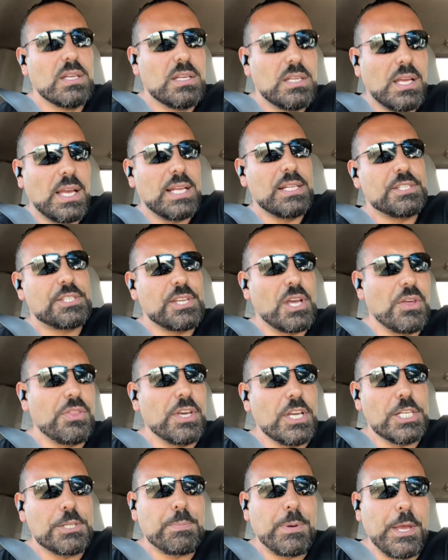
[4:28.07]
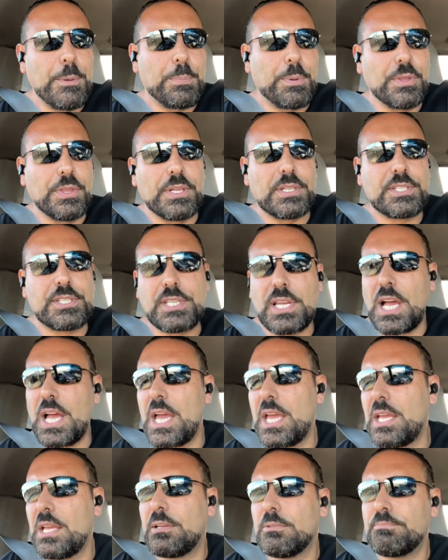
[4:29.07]
And so these people that
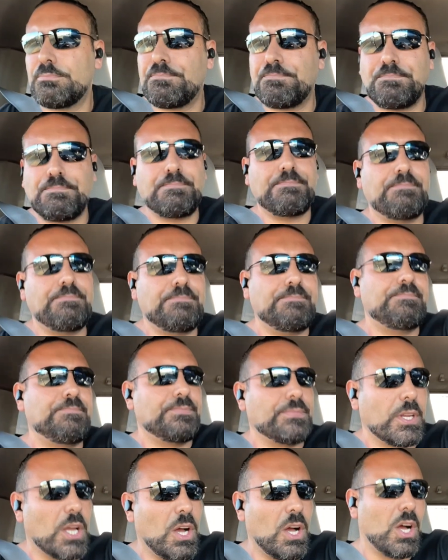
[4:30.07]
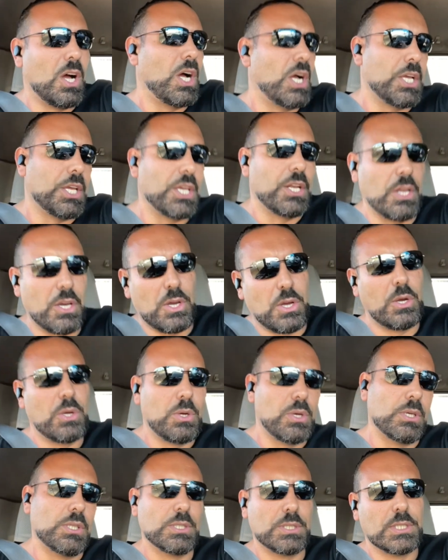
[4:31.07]
say, oh, you know,
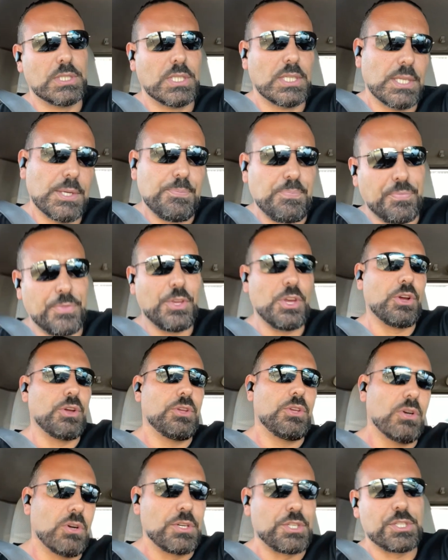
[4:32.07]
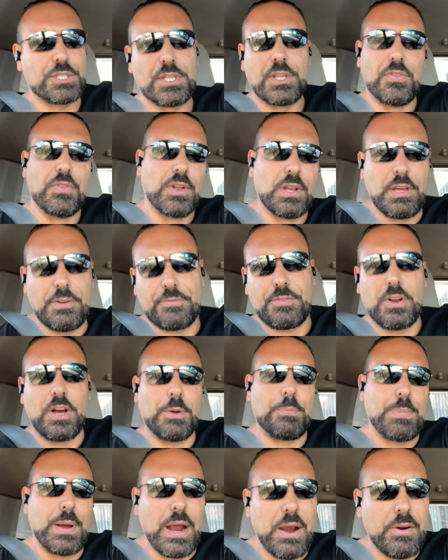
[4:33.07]
you're just in the
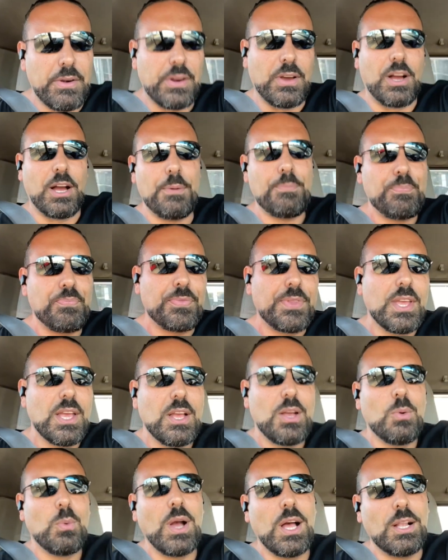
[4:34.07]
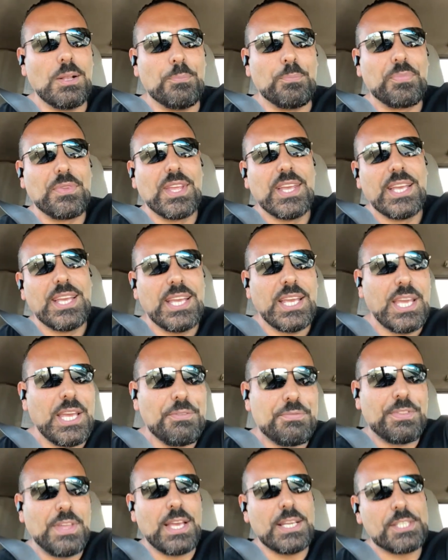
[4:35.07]
left-right paradigm, well,
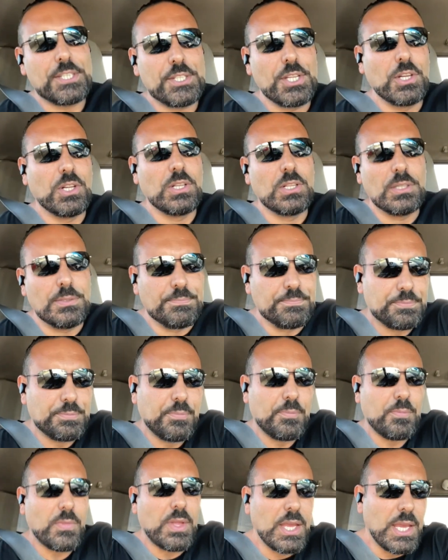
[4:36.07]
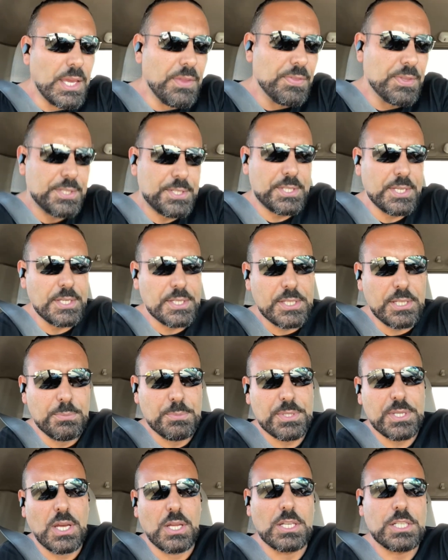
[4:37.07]
if they're still in the system,
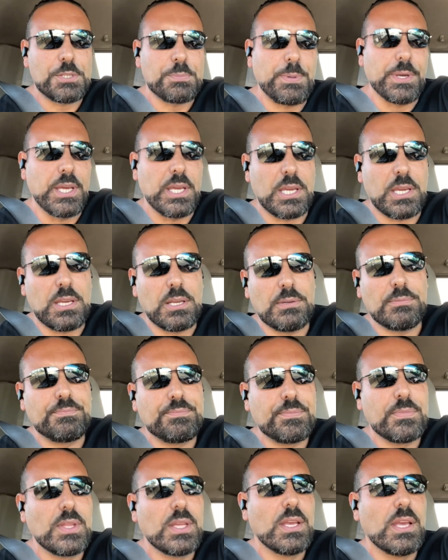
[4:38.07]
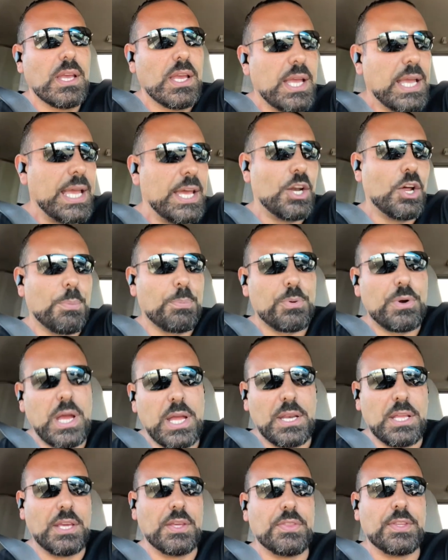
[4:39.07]
so to speak, and
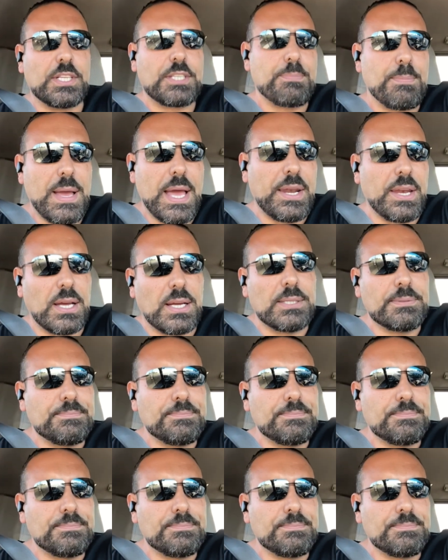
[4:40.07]
operating in this manner,